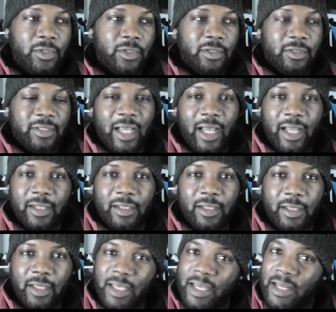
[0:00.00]
that
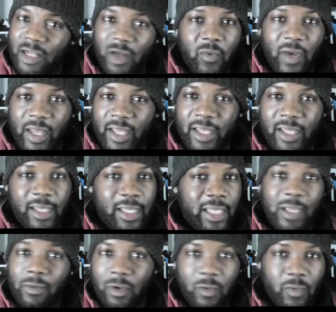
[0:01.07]
either way it
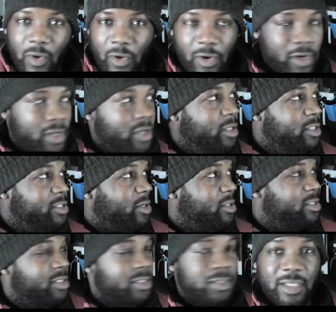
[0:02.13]
will work
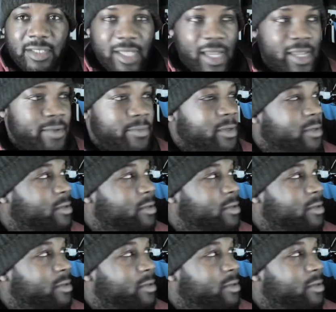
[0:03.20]
just the same,